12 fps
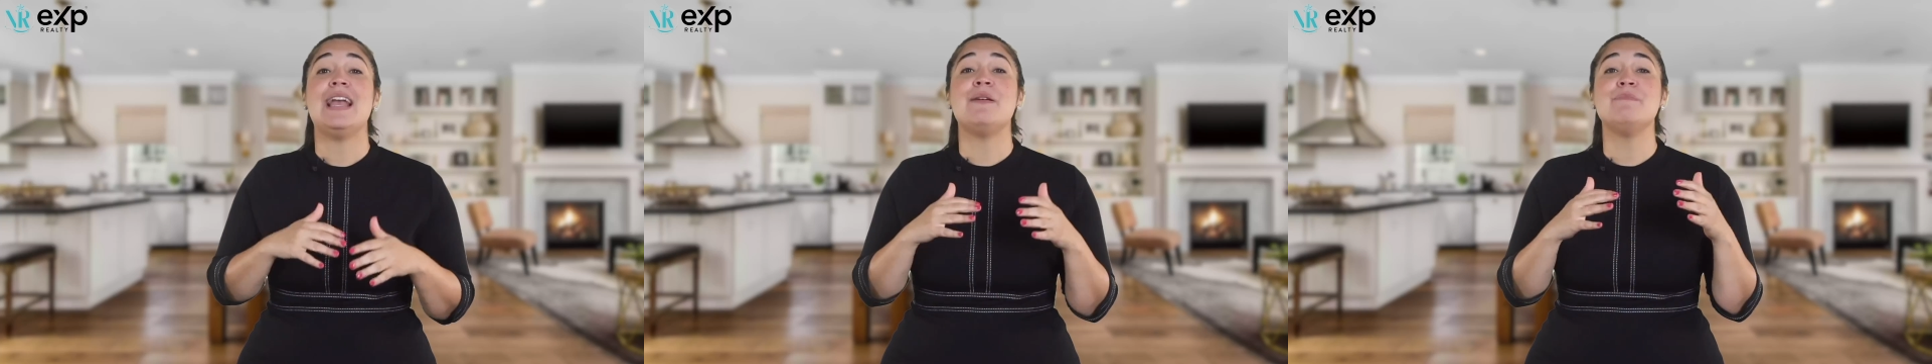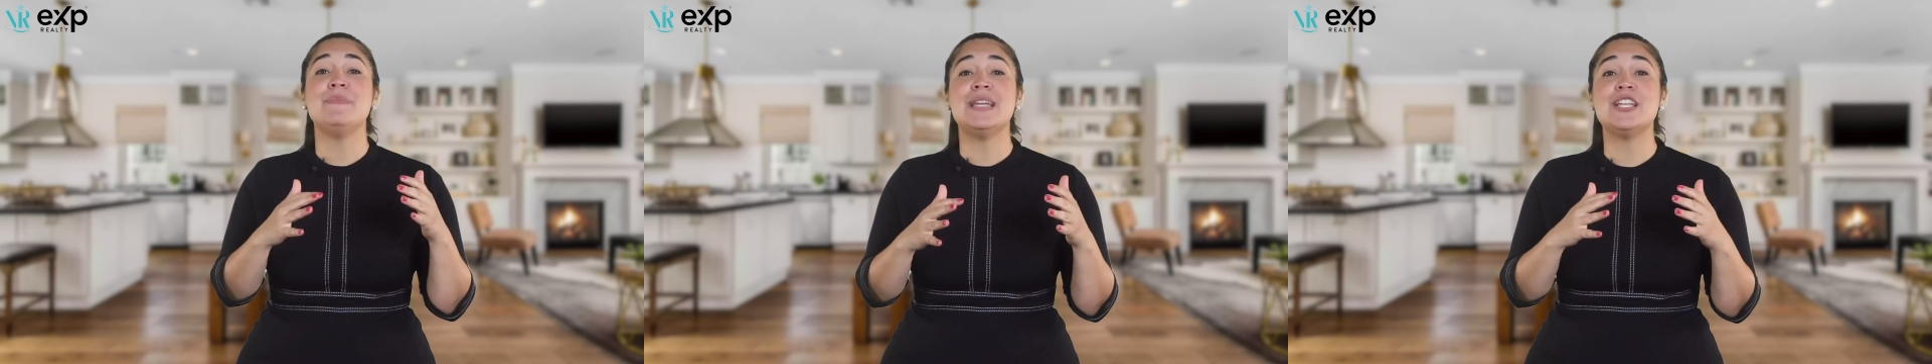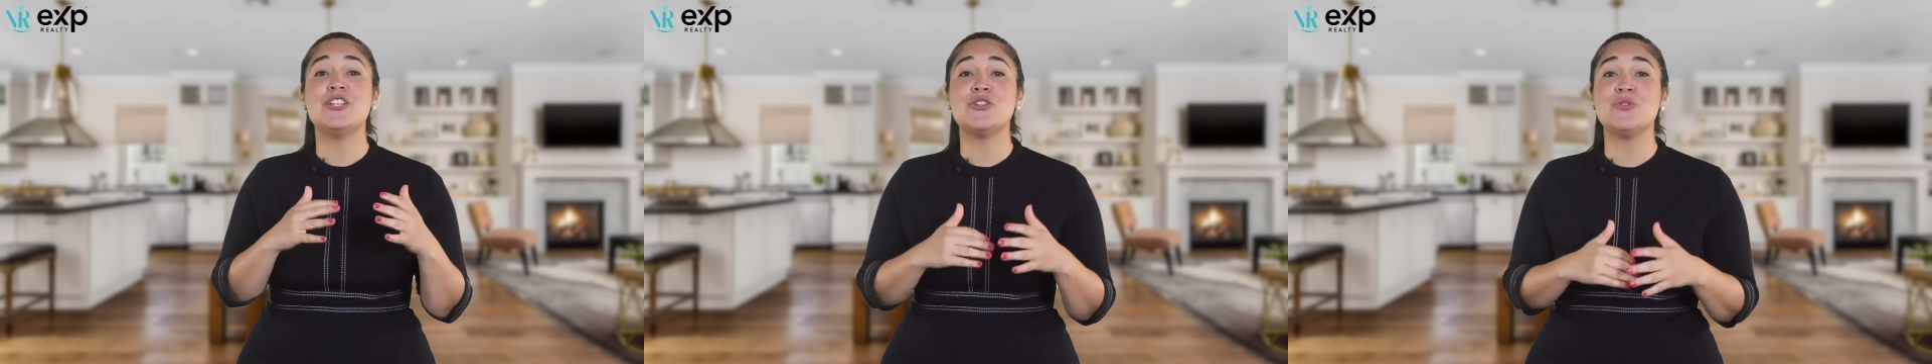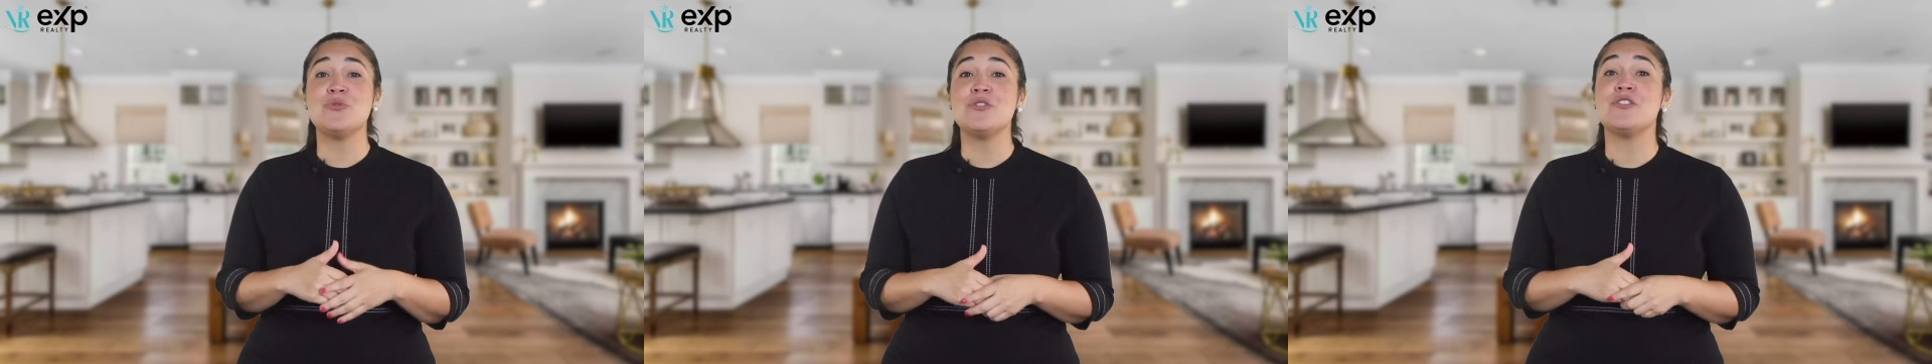and make
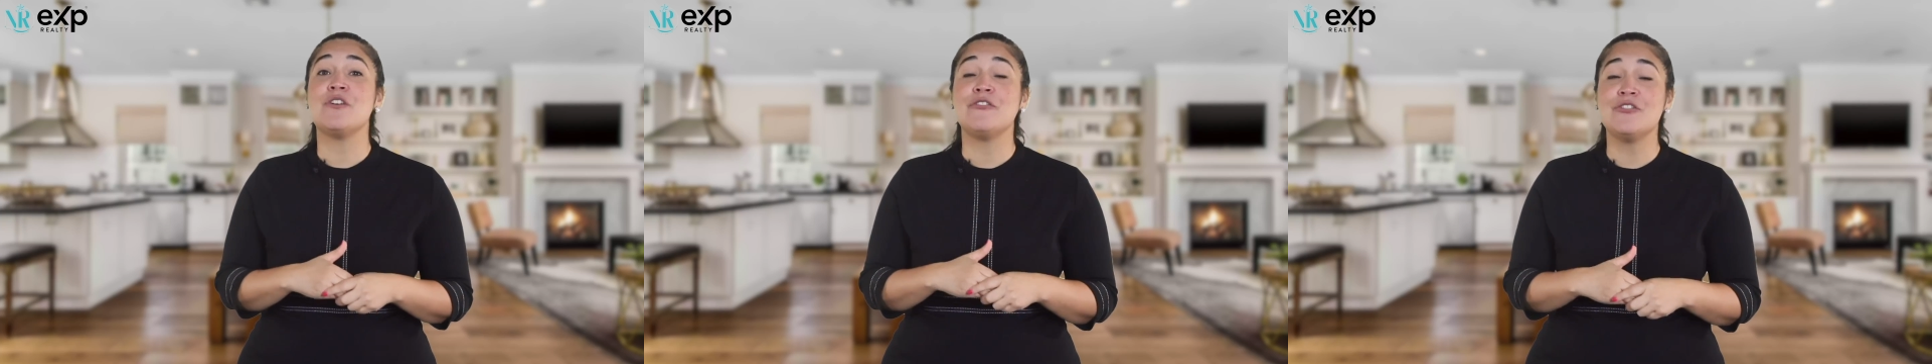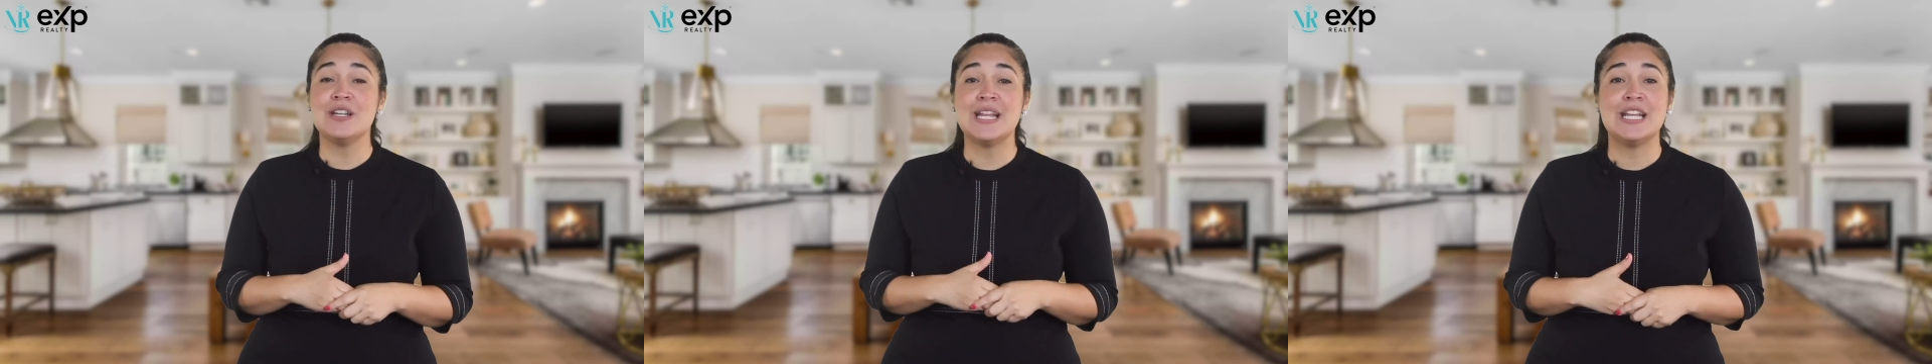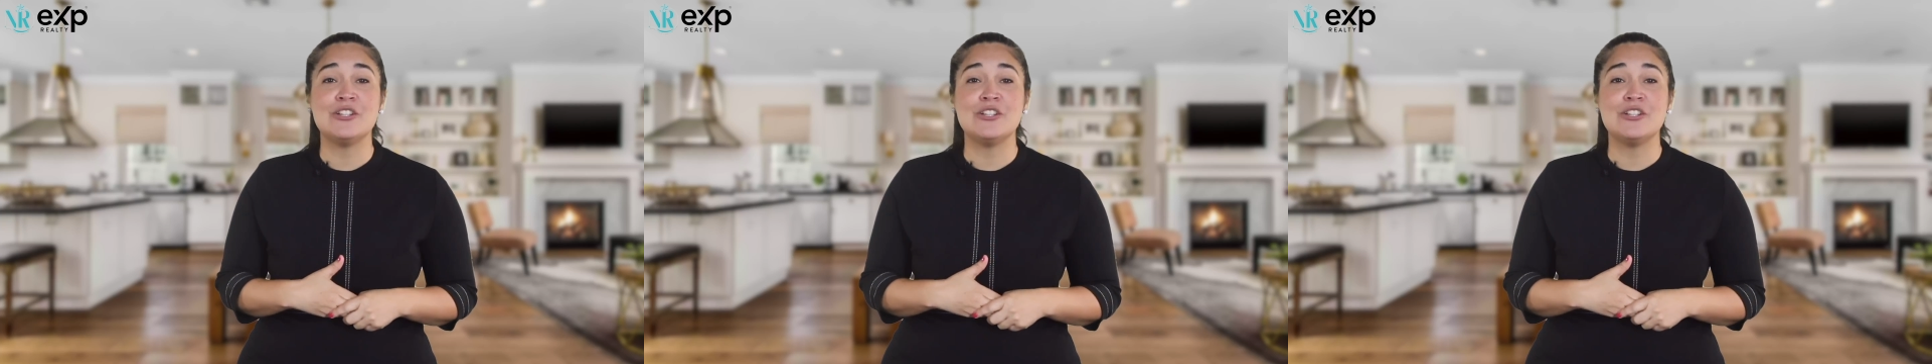sure the front